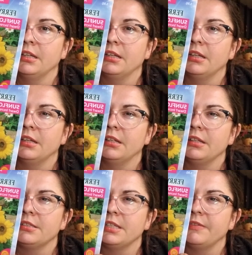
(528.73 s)

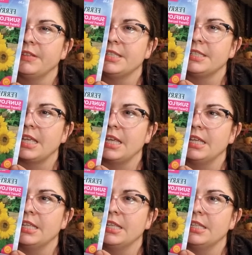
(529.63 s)
let's see if it
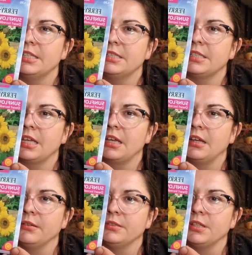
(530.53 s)
says
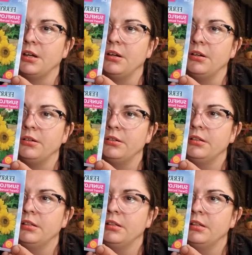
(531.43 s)
how tall.
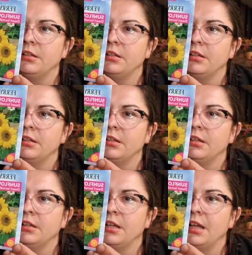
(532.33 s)

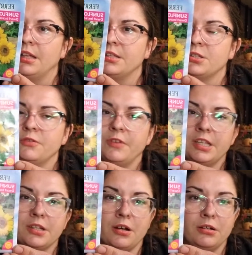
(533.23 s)
2 feet
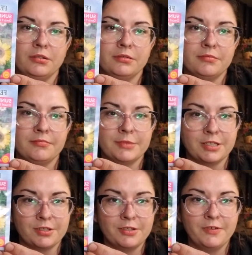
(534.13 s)
tall. So
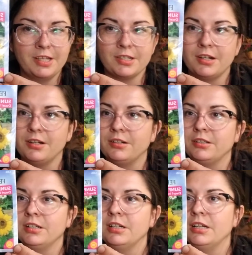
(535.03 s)
2 feet tall,
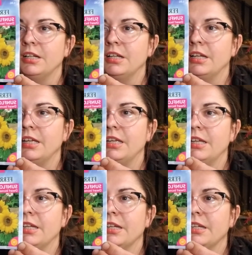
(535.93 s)

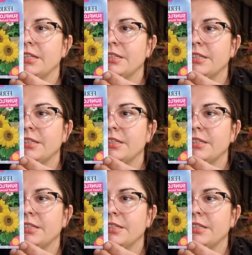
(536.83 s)
and